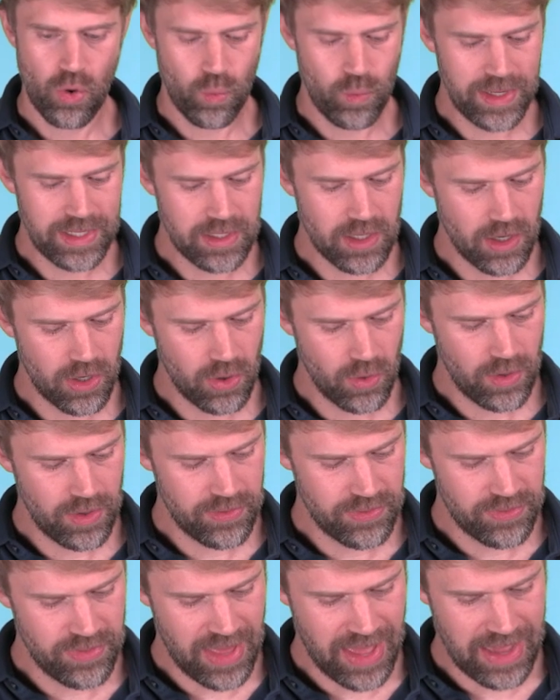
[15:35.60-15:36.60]
we know
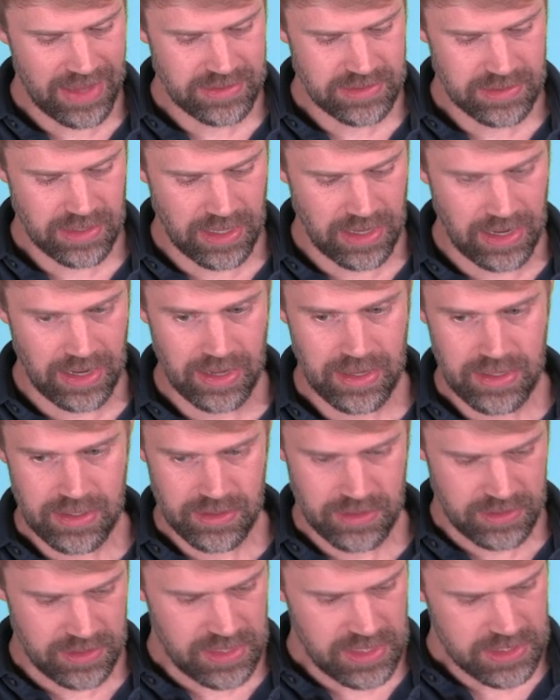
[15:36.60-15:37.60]
that uh,
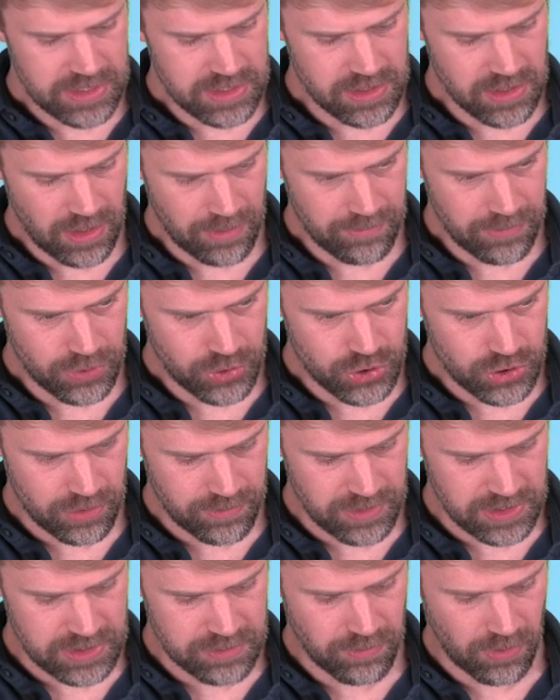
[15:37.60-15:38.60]
these numbers
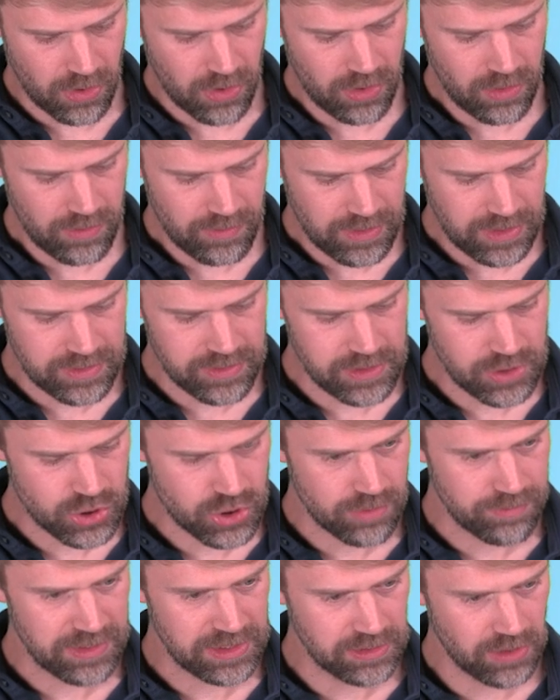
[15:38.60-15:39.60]
should be small and this
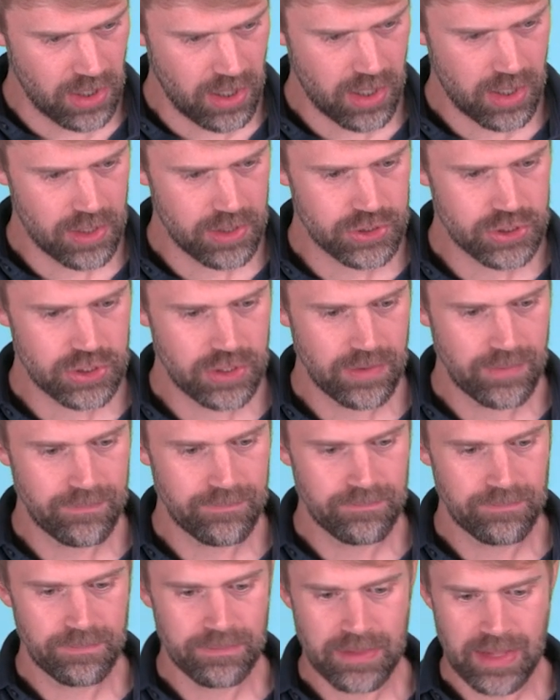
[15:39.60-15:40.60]
should be large.
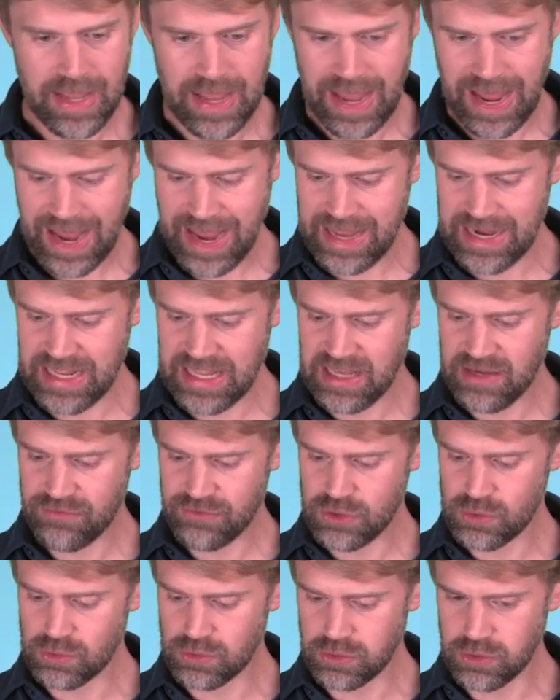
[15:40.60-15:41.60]
And
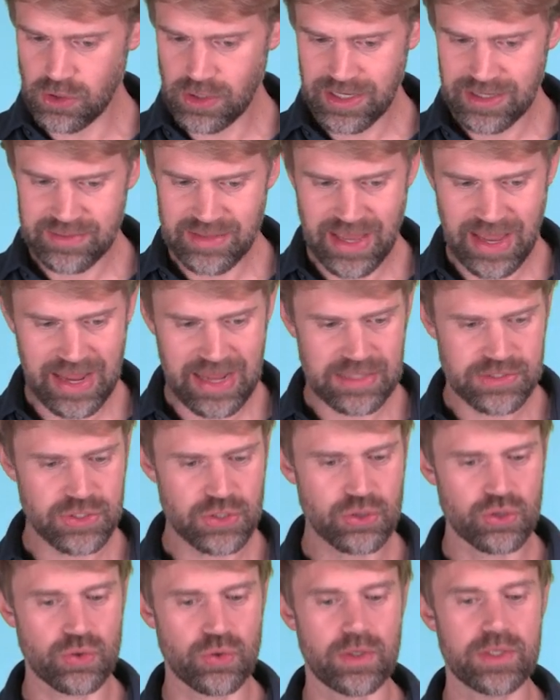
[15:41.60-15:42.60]
if you look at the
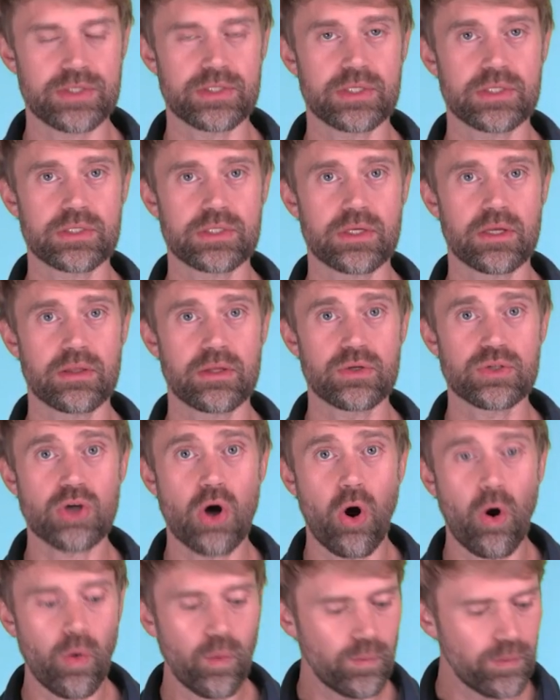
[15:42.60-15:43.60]
answer choices, there's
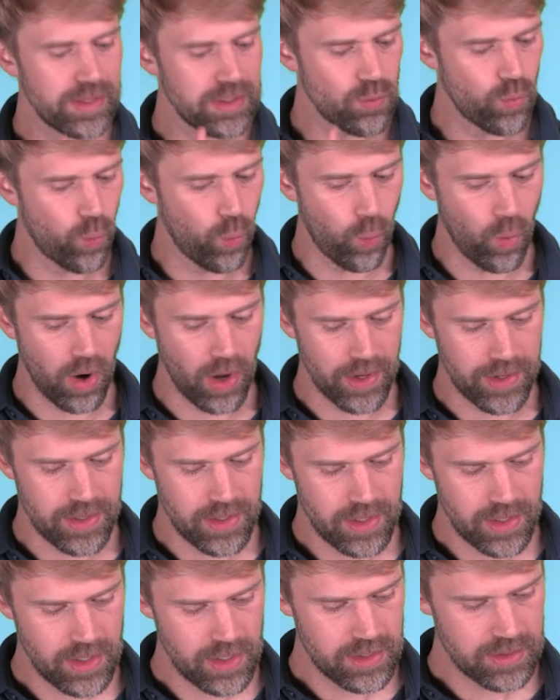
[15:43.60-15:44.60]
only
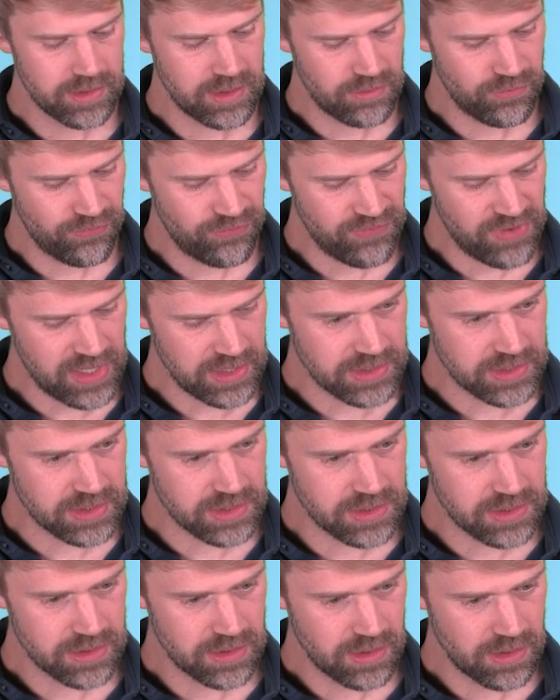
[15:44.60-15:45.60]
one that
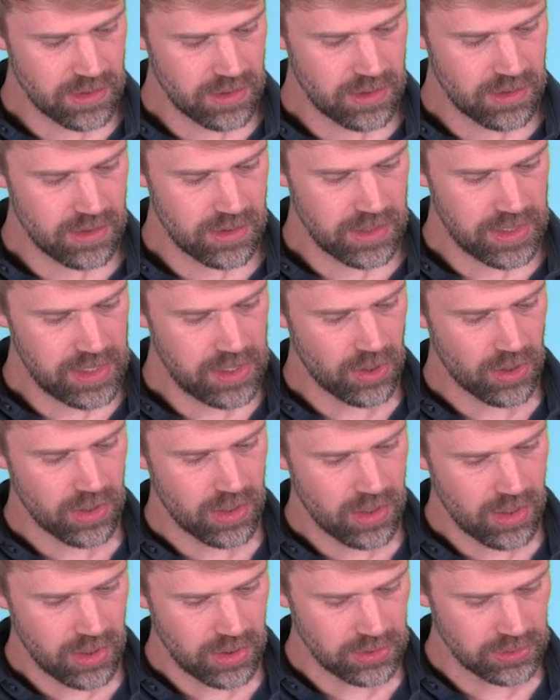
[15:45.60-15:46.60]
fits.
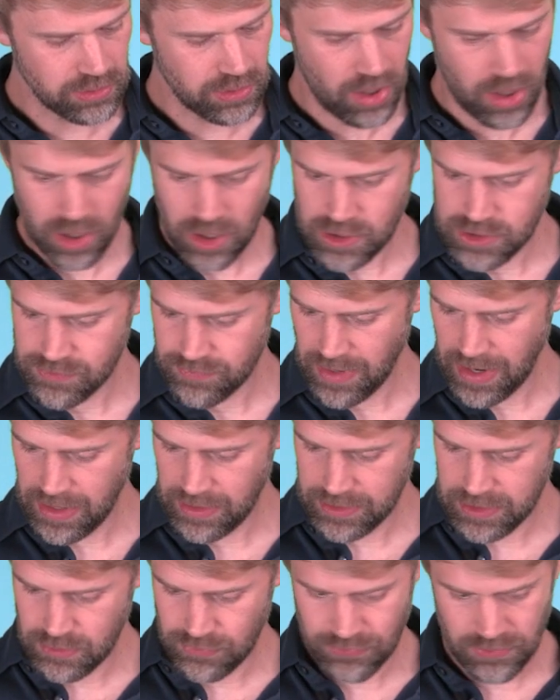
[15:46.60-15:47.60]
Here, large
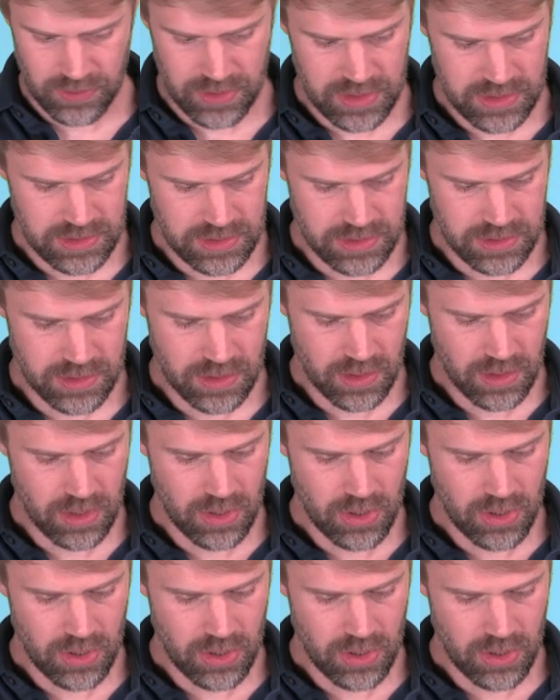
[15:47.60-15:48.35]
value for this,